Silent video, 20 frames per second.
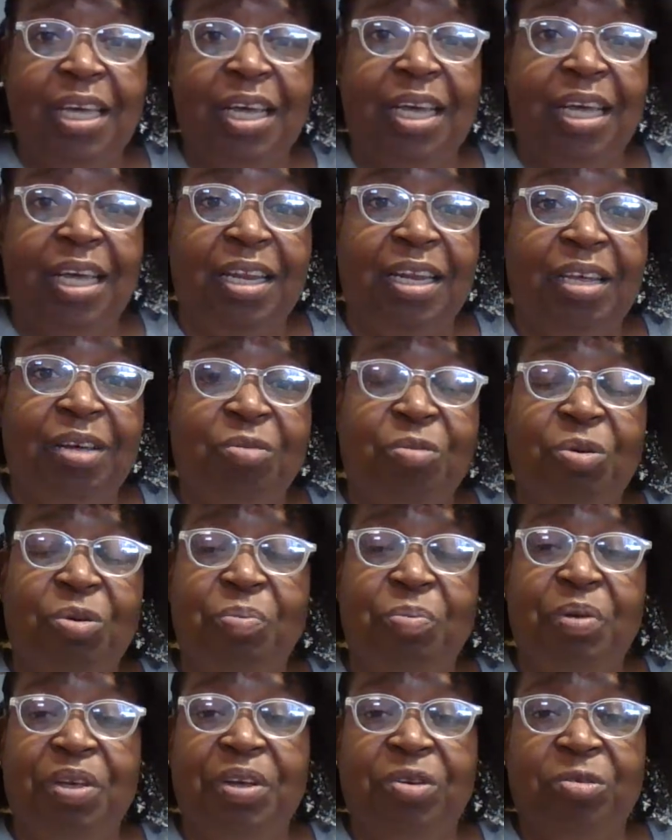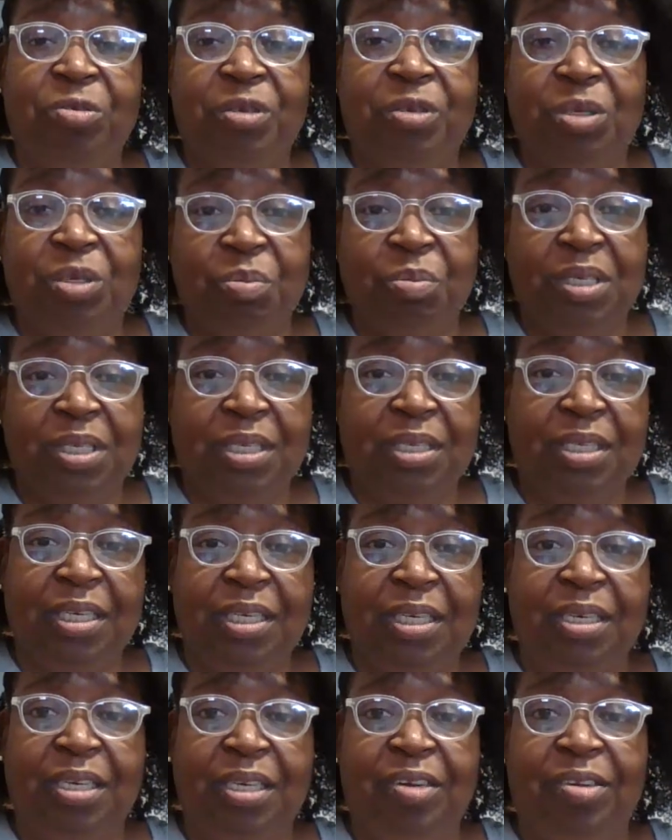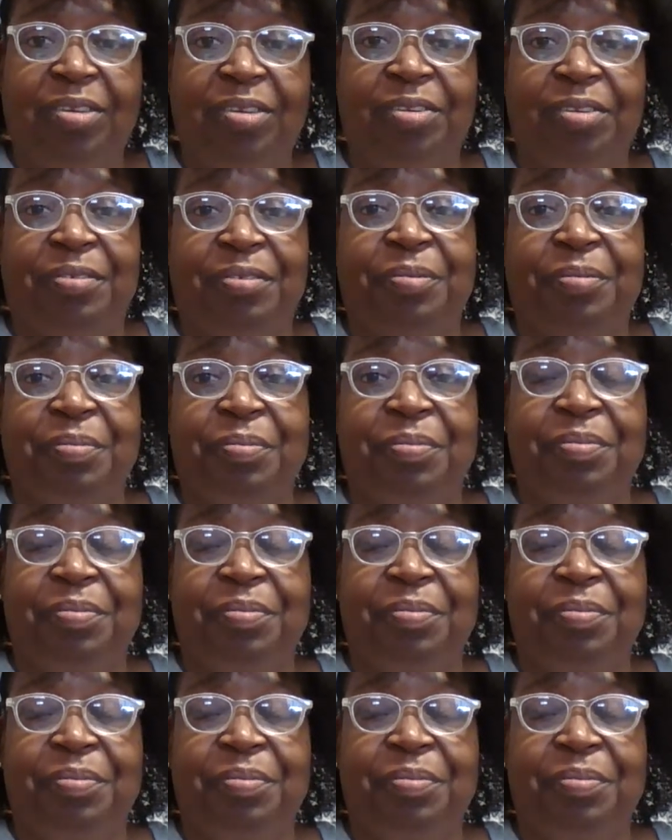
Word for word: And it will be Christmas in here.